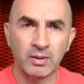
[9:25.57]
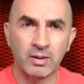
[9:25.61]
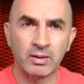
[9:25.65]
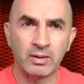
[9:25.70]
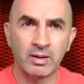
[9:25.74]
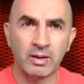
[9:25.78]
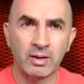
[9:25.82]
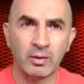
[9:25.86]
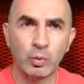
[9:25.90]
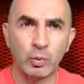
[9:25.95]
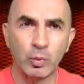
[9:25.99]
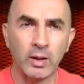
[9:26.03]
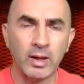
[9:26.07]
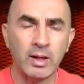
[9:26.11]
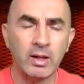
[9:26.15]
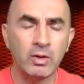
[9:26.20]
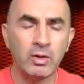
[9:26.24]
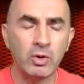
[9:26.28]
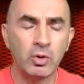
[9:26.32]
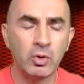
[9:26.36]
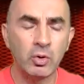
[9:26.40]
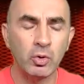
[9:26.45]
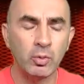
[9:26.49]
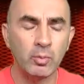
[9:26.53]
that when
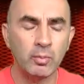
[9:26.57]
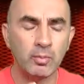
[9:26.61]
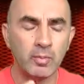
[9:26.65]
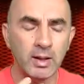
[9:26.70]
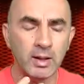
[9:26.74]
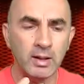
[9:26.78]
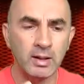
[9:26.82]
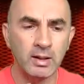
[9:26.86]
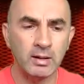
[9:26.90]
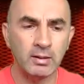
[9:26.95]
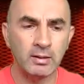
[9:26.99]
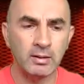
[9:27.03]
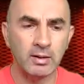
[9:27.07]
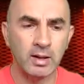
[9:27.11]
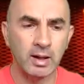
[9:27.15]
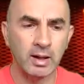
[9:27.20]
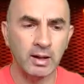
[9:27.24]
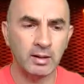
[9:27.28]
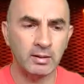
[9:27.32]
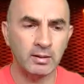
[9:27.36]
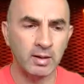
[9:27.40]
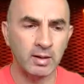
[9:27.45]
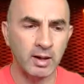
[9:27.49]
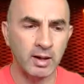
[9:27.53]
you
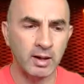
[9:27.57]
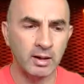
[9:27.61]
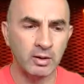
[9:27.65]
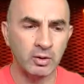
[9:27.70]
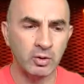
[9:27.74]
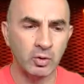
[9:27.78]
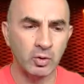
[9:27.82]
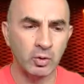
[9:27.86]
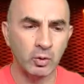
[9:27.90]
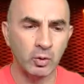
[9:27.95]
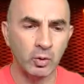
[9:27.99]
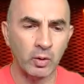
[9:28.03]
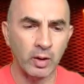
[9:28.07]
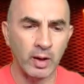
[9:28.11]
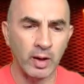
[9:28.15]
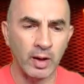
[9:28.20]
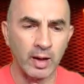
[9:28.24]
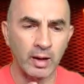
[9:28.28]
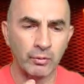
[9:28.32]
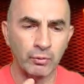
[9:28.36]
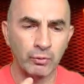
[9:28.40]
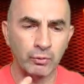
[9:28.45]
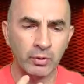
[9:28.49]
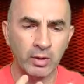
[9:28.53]
meditate and you
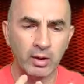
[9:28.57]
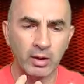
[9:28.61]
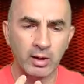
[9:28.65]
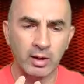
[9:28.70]
have